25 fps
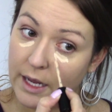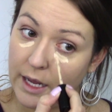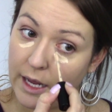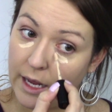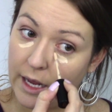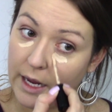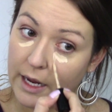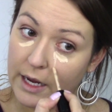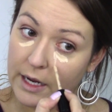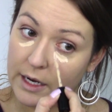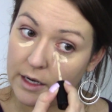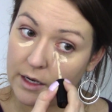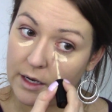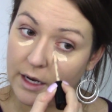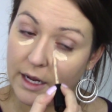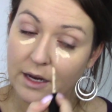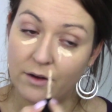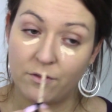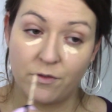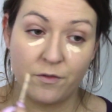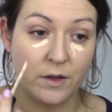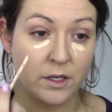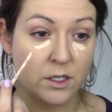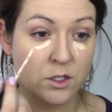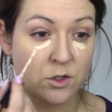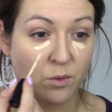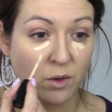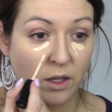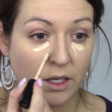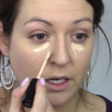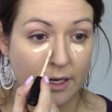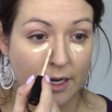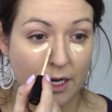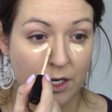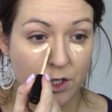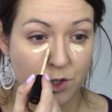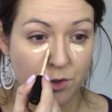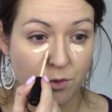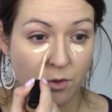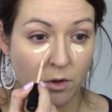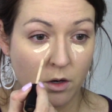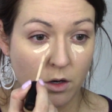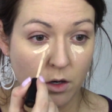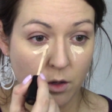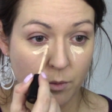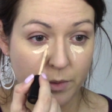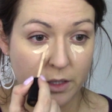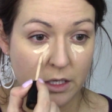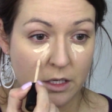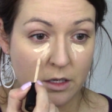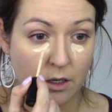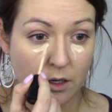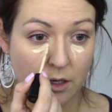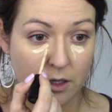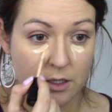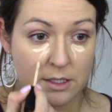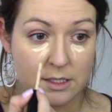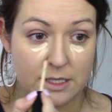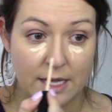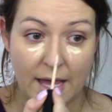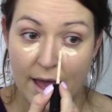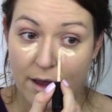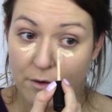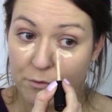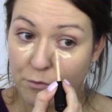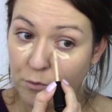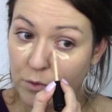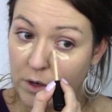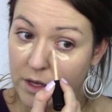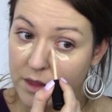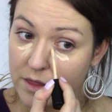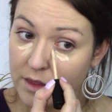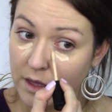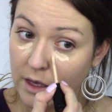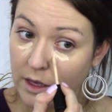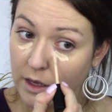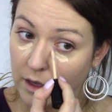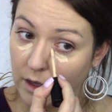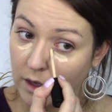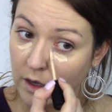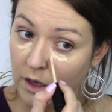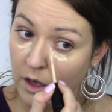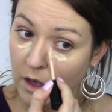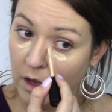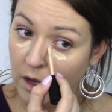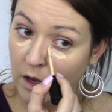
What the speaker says: and it feels really natural because everything